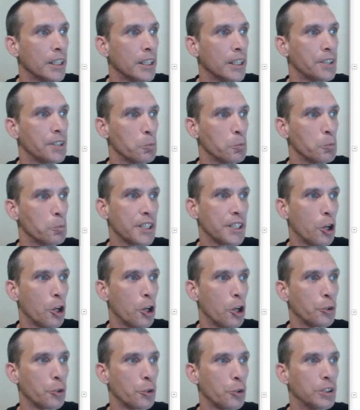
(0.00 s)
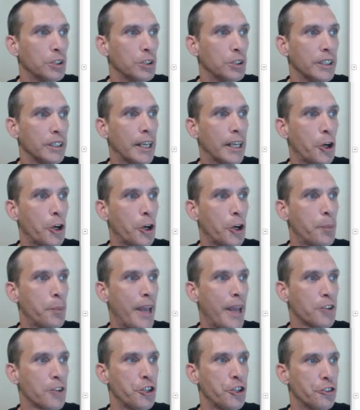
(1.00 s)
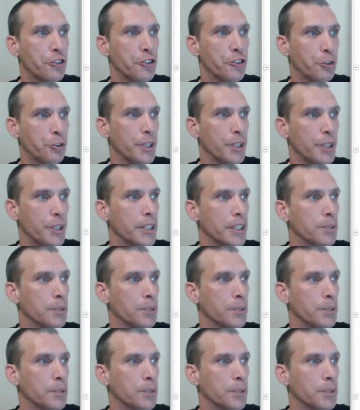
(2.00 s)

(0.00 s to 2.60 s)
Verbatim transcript: Then we can also clean out our bash history.